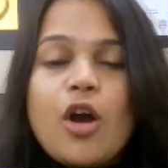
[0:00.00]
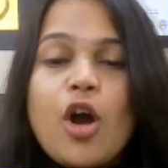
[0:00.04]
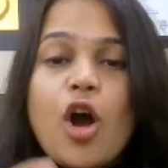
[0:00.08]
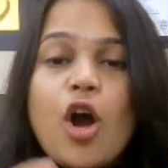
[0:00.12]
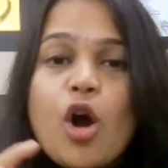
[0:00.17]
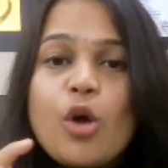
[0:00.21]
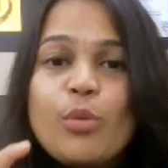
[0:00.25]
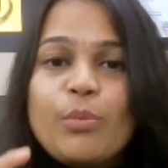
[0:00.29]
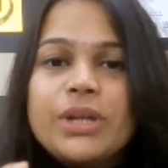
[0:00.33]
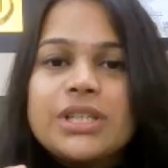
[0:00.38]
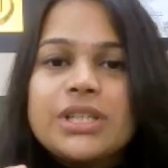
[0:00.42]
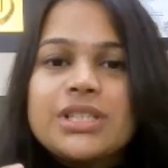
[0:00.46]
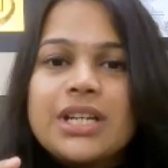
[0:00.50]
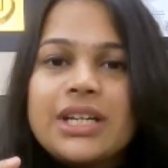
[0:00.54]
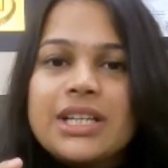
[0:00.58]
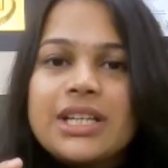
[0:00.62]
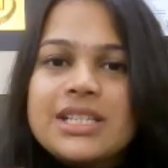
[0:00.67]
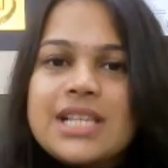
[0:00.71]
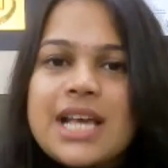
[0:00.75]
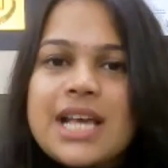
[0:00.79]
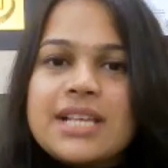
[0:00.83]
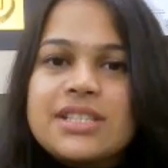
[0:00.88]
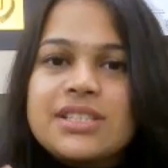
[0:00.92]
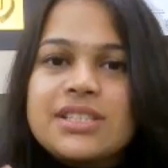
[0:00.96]
How much it
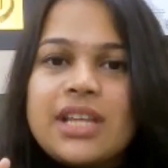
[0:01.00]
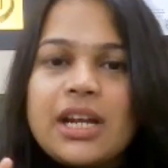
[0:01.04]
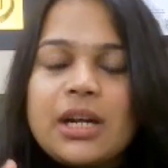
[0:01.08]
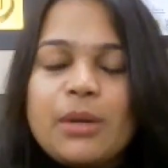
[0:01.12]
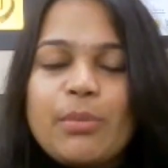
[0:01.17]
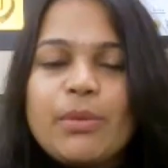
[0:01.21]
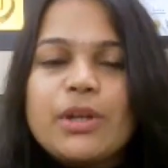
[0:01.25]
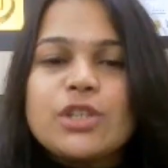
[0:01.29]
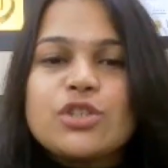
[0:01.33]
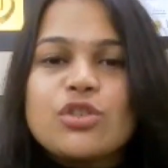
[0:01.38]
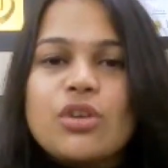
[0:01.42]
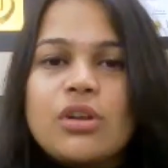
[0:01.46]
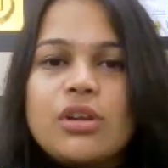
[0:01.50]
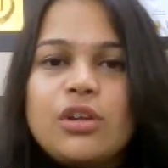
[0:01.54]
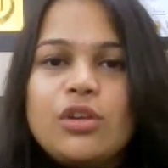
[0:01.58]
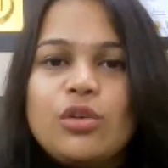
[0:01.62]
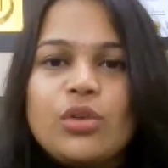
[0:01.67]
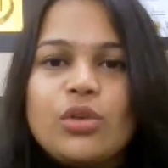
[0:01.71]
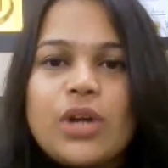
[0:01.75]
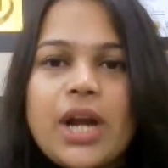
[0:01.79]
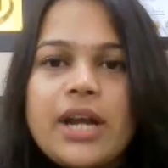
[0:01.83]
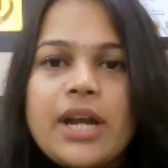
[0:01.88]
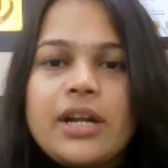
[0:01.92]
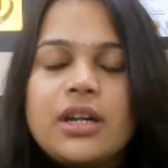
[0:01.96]
is asked, that much only
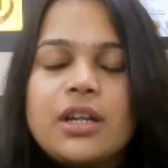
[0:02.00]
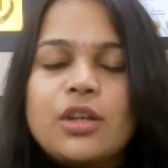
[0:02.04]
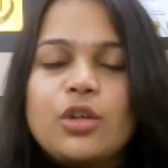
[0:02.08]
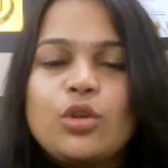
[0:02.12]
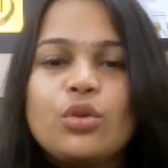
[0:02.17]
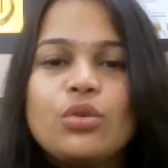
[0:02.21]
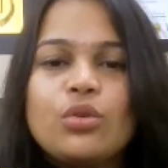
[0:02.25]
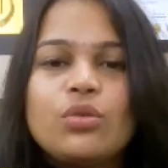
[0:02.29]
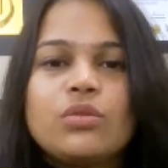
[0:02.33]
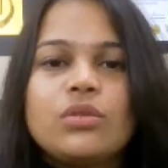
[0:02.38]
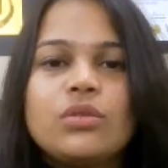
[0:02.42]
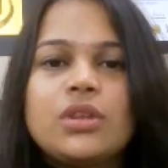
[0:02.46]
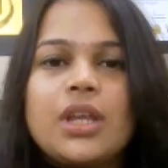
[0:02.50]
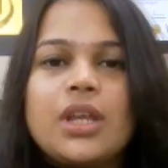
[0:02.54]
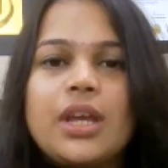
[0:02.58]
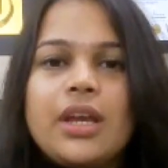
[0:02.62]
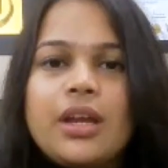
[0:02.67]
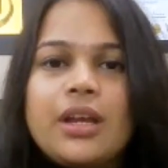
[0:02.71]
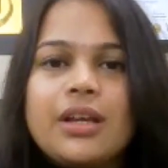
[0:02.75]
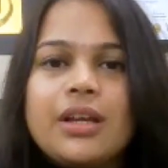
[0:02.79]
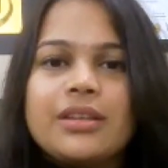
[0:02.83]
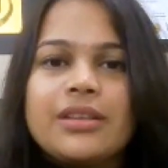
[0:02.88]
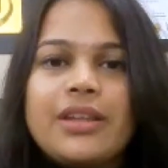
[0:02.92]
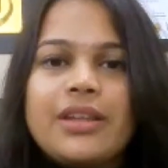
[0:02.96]
you write. You
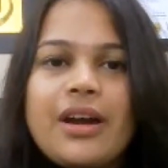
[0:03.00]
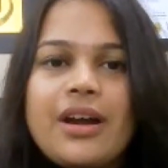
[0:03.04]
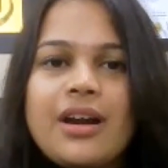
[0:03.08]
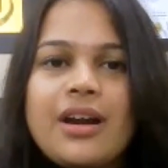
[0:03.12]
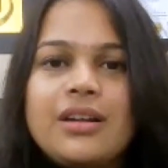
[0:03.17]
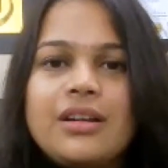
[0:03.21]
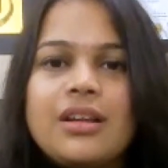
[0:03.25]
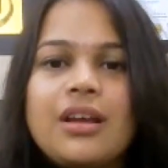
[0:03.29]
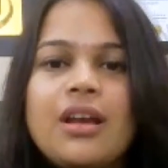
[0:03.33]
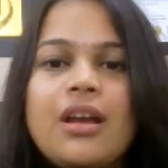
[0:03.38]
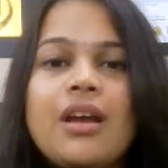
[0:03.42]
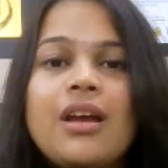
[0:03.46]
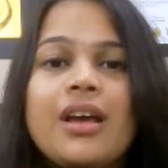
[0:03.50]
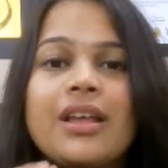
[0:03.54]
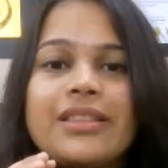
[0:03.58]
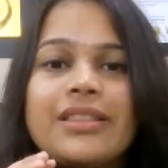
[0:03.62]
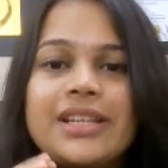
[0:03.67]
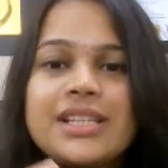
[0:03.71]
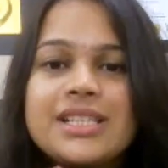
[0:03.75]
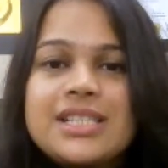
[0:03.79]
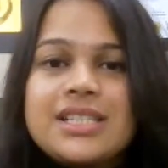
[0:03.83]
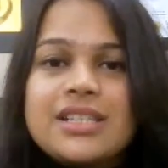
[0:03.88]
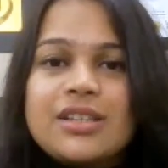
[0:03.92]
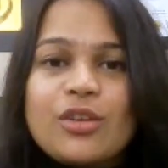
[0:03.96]
think that
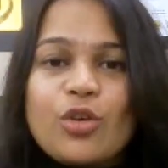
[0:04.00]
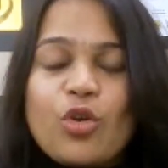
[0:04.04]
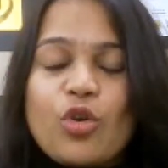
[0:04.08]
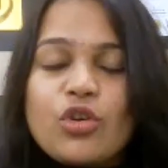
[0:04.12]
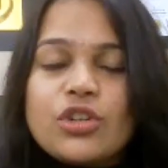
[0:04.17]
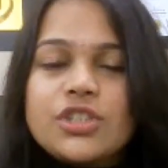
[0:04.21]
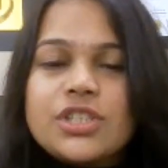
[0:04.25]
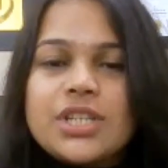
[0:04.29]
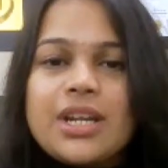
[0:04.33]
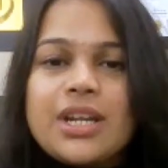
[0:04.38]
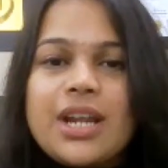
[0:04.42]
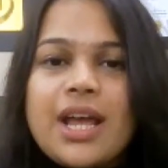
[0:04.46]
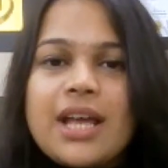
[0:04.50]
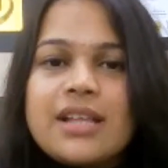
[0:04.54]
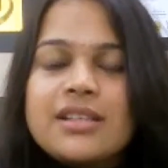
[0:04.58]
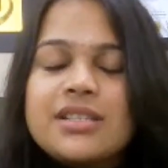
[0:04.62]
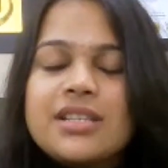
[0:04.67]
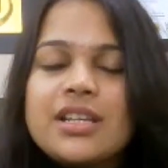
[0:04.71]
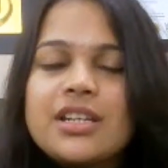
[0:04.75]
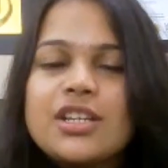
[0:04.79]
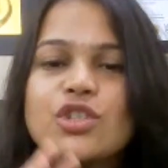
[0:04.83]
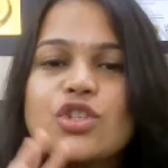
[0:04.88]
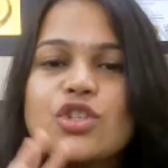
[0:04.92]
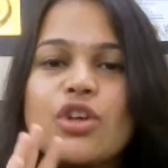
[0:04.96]
this question
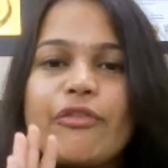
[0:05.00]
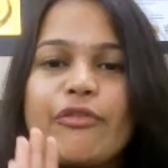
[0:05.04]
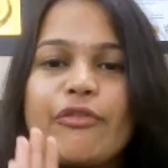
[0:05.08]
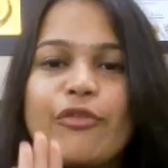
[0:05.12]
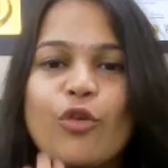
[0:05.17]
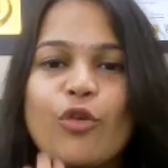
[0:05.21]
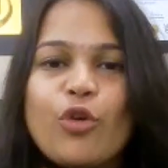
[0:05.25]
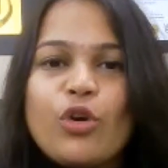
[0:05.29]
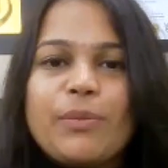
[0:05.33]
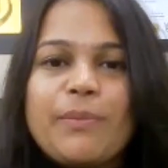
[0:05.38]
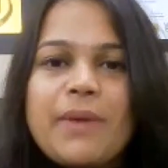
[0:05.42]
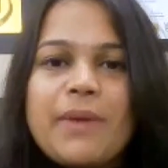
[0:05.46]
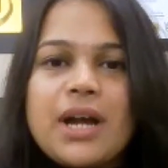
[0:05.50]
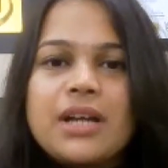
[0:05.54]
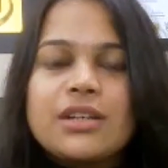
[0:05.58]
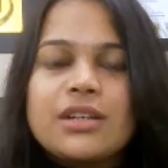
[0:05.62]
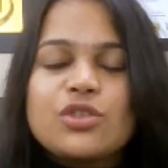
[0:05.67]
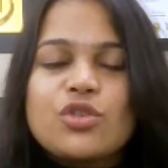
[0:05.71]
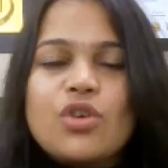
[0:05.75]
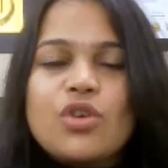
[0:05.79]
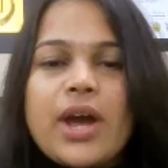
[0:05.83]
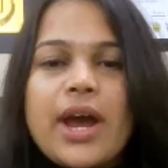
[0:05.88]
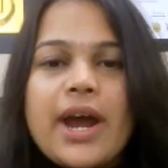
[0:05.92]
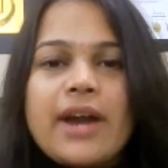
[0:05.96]
answer is of 4
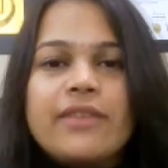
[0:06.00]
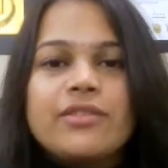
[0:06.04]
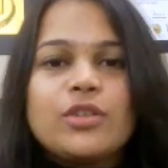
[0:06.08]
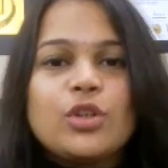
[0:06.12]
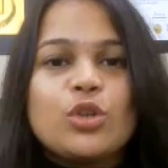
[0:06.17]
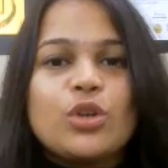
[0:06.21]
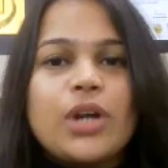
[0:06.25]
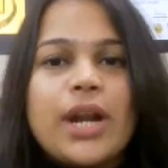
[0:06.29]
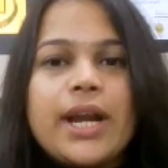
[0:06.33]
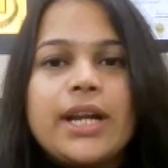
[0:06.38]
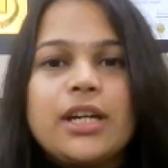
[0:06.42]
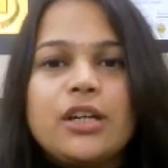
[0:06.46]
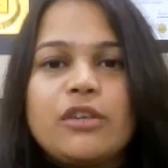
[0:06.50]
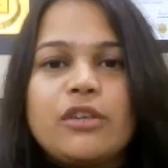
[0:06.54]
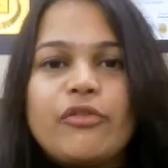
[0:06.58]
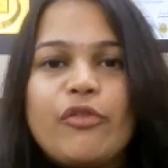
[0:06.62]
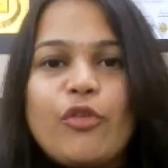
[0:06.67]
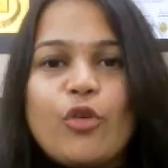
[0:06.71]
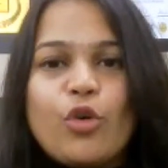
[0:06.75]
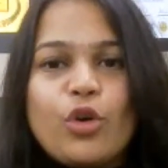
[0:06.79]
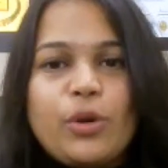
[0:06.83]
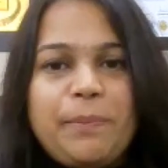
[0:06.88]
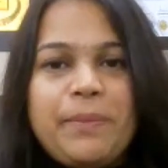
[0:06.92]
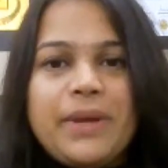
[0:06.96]
marks, so I have to write
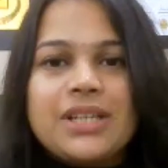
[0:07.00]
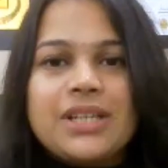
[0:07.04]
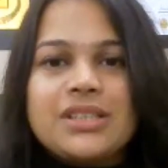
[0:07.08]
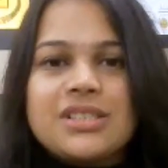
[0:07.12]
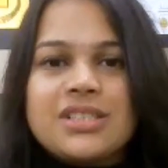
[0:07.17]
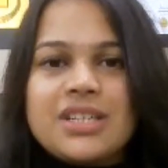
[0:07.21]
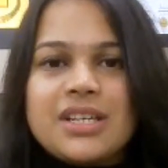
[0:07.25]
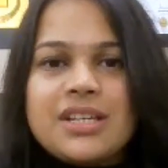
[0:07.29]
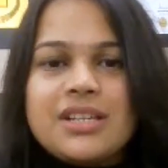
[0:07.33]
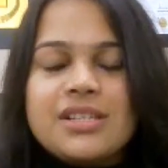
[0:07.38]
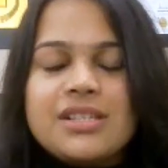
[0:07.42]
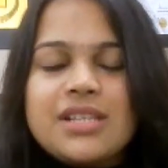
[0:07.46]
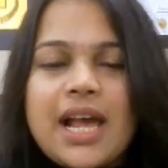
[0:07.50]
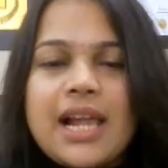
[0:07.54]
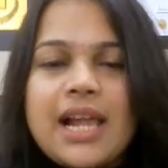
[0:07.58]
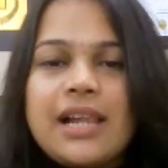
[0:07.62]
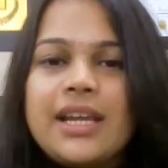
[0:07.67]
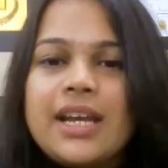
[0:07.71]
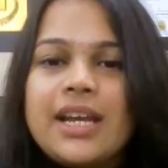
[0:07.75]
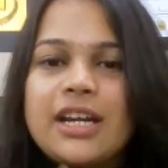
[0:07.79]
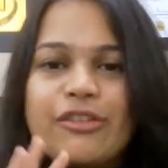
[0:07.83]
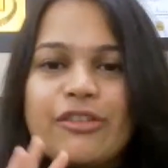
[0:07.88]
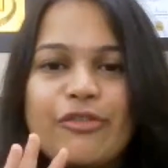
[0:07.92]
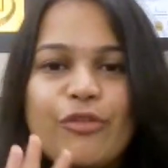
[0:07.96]
4 pages,
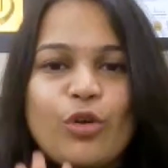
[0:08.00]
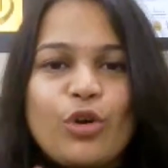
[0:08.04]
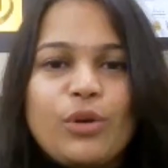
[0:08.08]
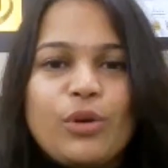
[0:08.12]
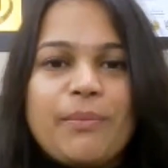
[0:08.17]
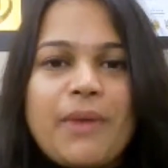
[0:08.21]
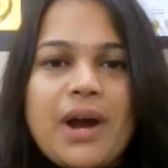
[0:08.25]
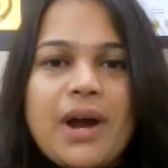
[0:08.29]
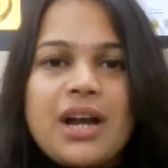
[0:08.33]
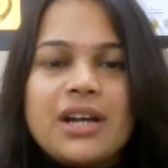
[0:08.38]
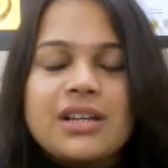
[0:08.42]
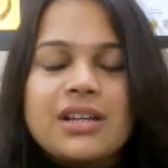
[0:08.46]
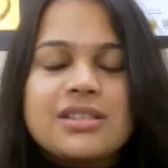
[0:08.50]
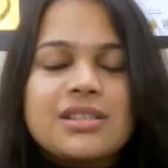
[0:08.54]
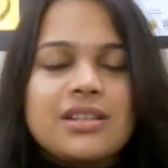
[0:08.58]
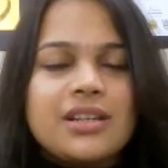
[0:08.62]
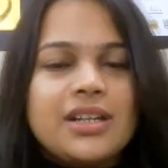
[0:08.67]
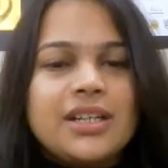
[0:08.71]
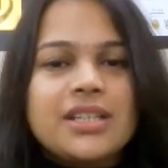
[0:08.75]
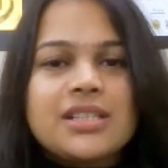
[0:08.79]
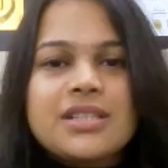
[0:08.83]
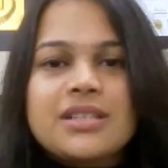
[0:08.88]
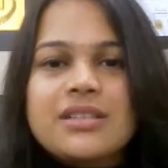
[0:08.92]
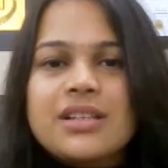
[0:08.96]
I'll get 4 marks.
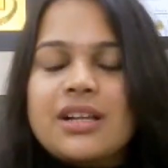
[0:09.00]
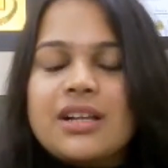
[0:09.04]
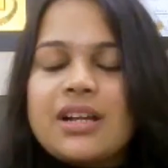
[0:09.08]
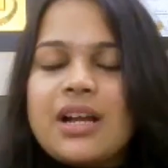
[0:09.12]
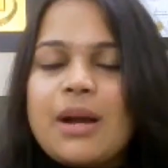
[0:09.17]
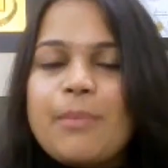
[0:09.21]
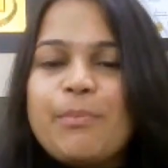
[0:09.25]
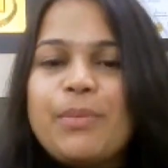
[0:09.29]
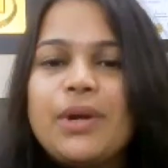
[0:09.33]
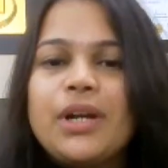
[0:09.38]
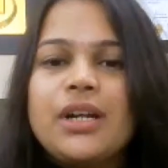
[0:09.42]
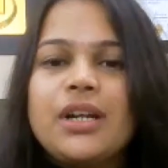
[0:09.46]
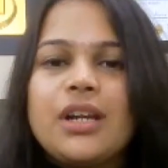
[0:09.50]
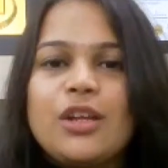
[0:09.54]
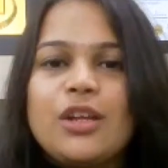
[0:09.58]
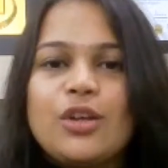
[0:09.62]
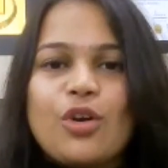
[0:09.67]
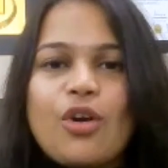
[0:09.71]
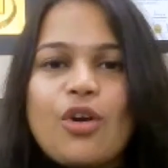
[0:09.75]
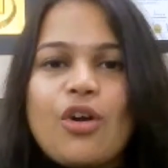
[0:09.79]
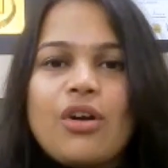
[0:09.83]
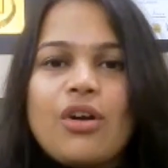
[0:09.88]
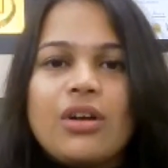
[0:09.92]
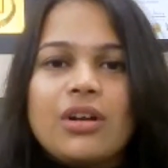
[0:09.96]
It's completely
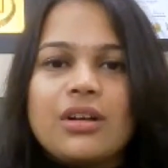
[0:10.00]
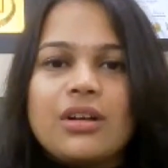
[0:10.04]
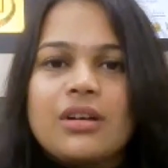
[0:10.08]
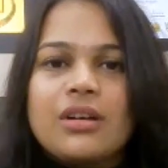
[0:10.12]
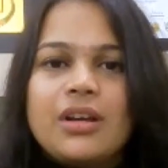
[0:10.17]
wrong.